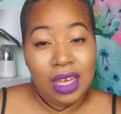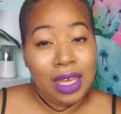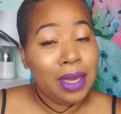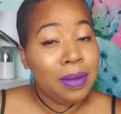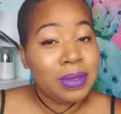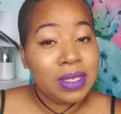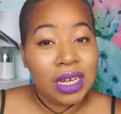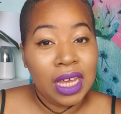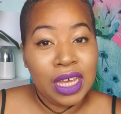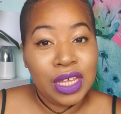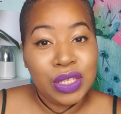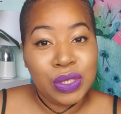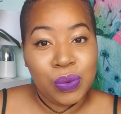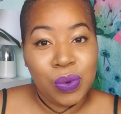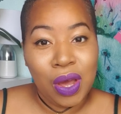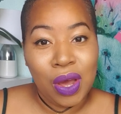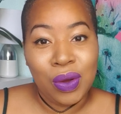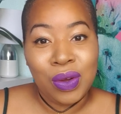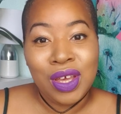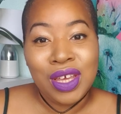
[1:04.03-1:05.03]
games night as
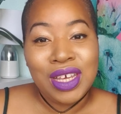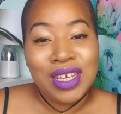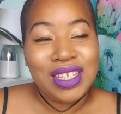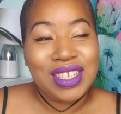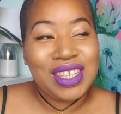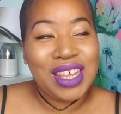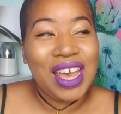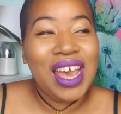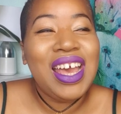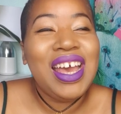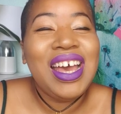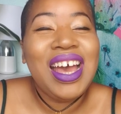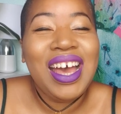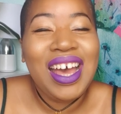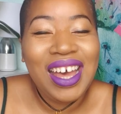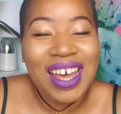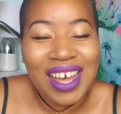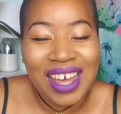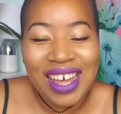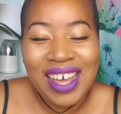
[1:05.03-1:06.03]
well.
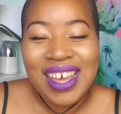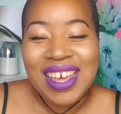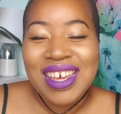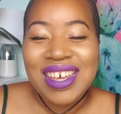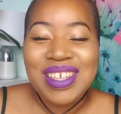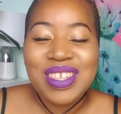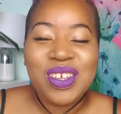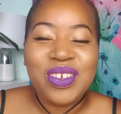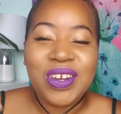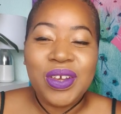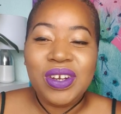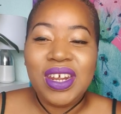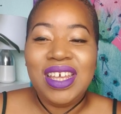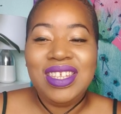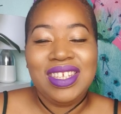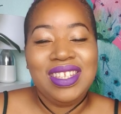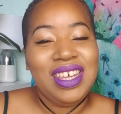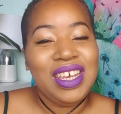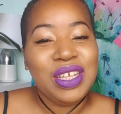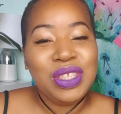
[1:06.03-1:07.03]
So don't
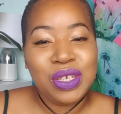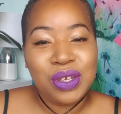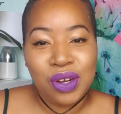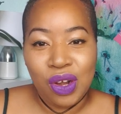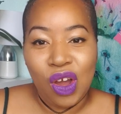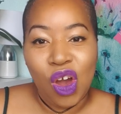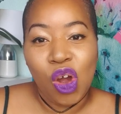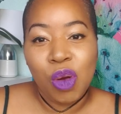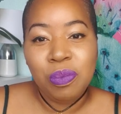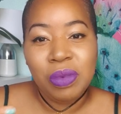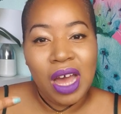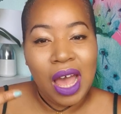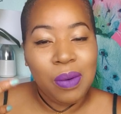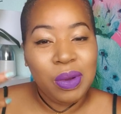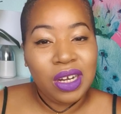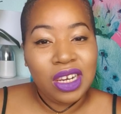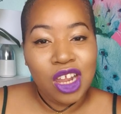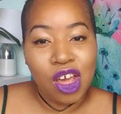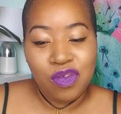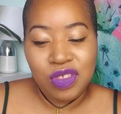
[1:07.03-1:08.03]
hesitate too long, but I
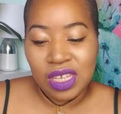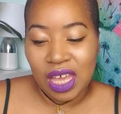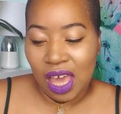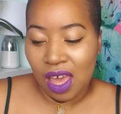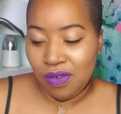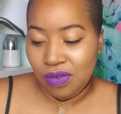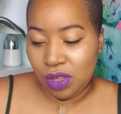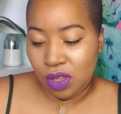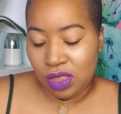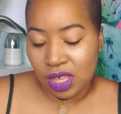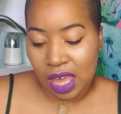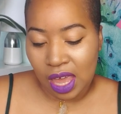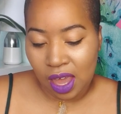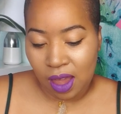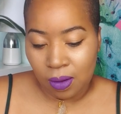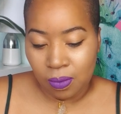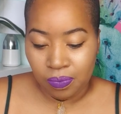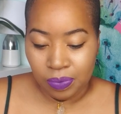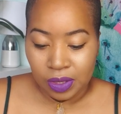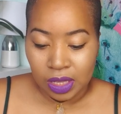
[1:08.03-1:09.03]
would love to have you
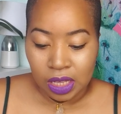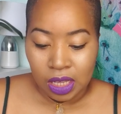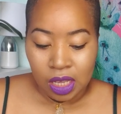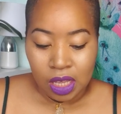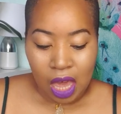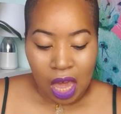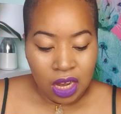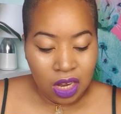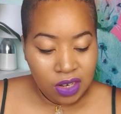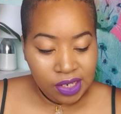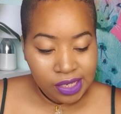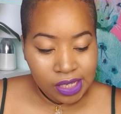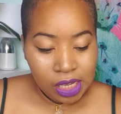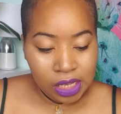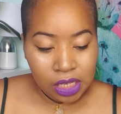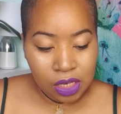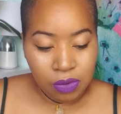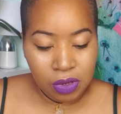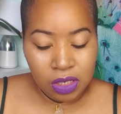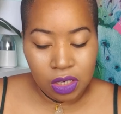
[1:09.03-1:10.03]
there. And it looks
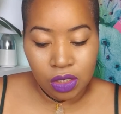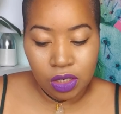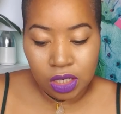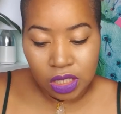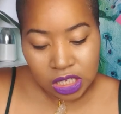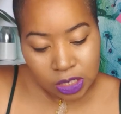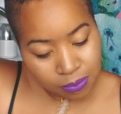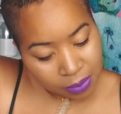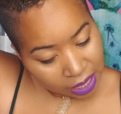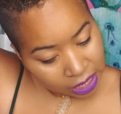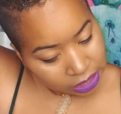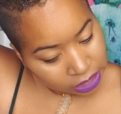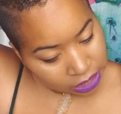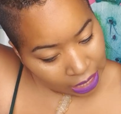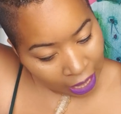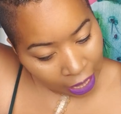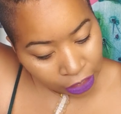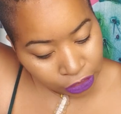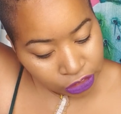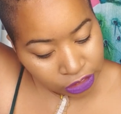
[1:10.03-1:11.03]
like you're in a good space
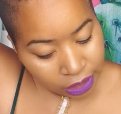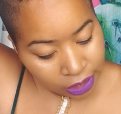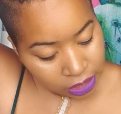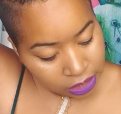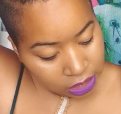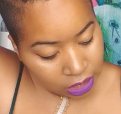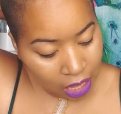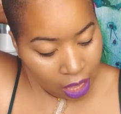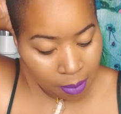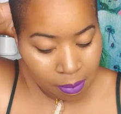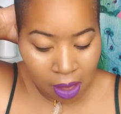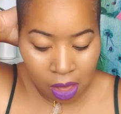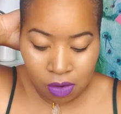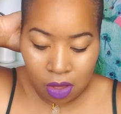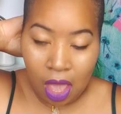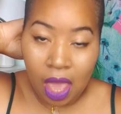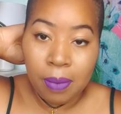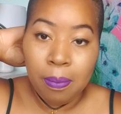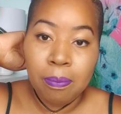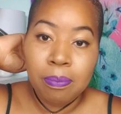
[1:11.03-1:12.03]
actually to come
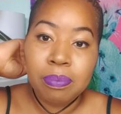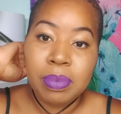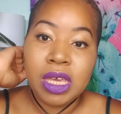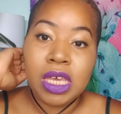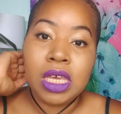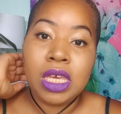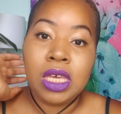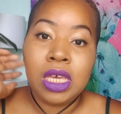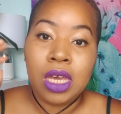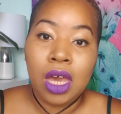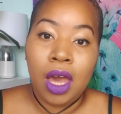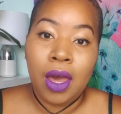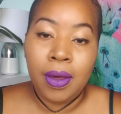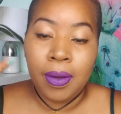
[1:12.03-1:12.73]
out and be